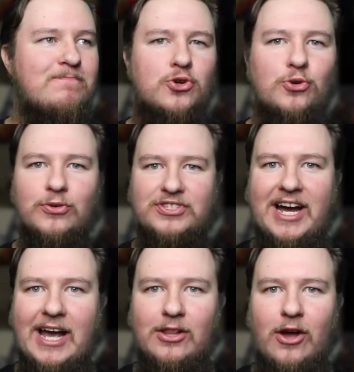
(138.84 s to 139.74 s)
cool
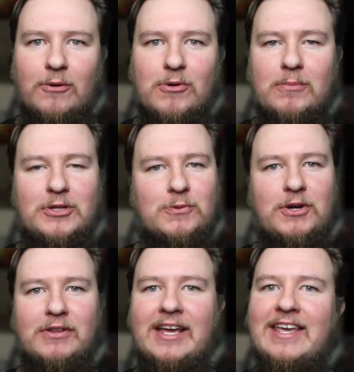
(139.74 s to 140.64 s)
dialogue moments where
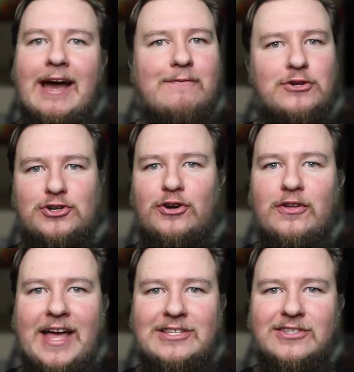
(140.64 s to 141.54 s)
you're like, yeah, for sure,
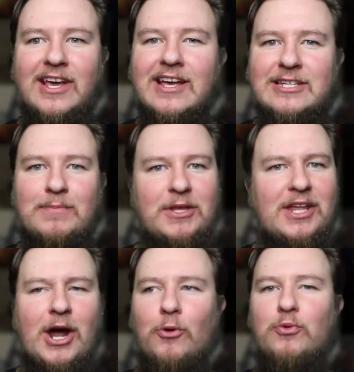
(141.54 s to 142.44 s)
that's something
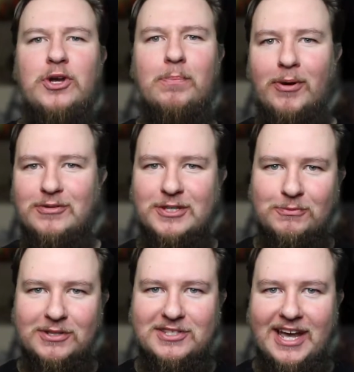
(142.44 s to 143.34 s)
that a real person
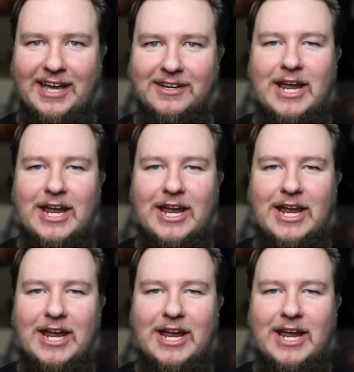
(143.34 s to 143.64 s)
would say.